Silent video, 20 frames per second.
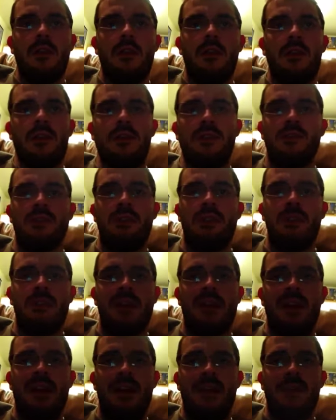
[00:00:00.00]

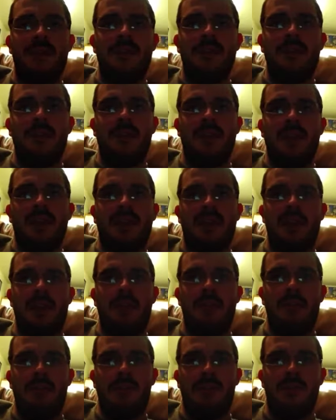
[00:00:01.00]
enjoyment out of it, and I
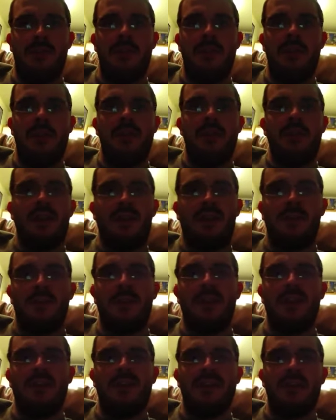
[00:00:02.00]
was
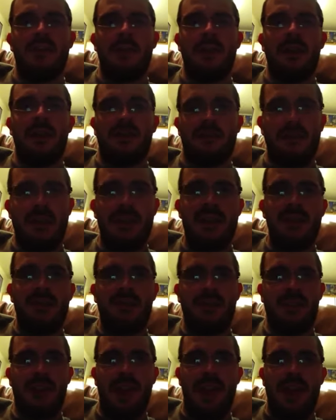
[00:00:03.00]
expressing my creative
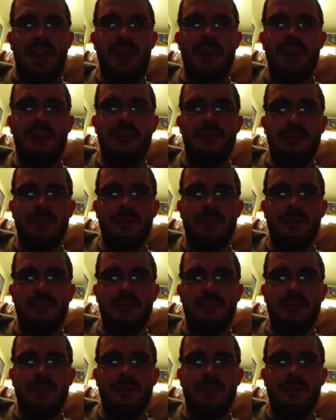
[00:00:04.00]
side,